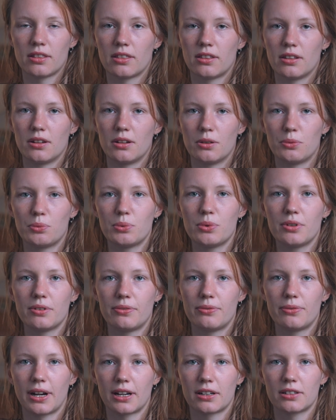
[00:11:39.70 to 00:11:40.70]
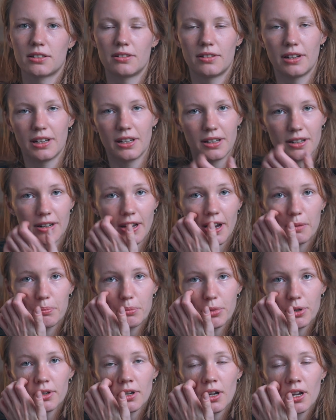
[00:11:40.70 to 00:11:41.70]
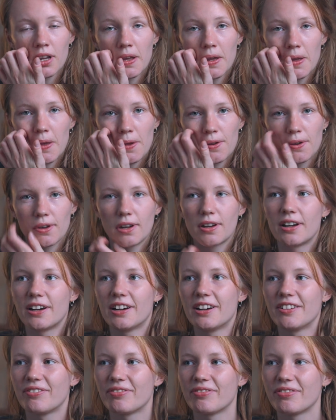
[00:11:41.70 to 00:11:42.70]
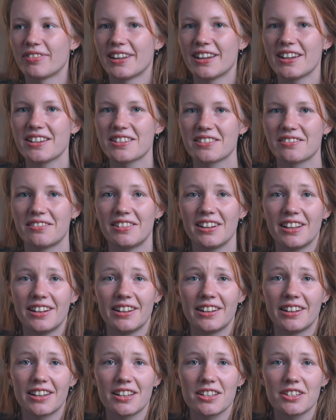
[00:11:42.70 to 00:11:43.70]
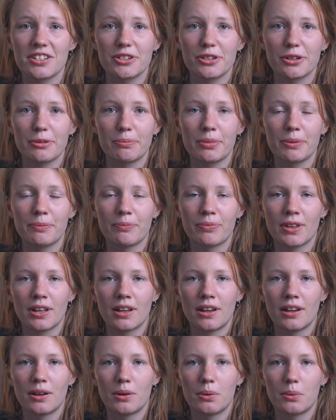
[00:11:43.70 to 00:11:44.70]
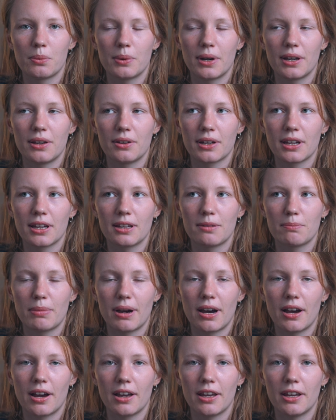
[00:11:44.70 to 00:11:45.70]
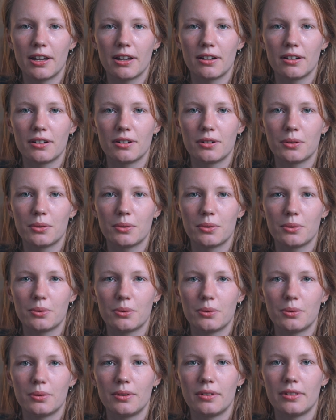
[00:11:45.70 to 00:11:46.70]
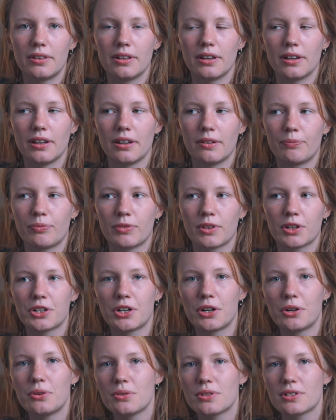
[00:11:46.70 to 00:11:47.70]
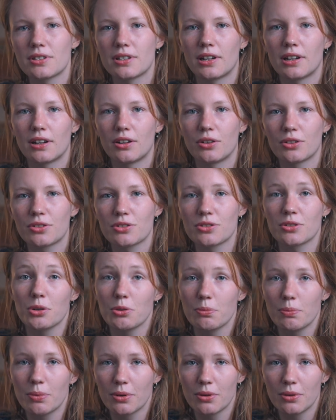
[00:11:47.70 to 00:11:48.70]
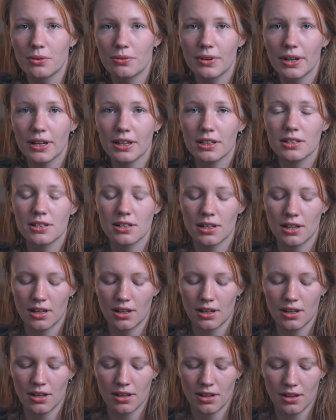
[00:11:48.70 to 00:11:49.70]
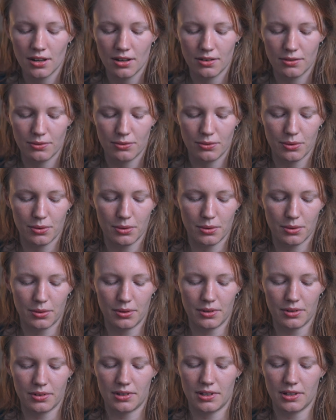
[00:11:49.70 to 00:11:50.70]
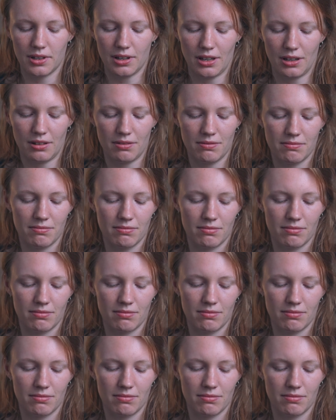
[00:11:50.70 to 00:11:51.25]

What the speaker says: the wool factory in Hamburg. There's a really nice shop where you can buy all the cones that are not so perfect for the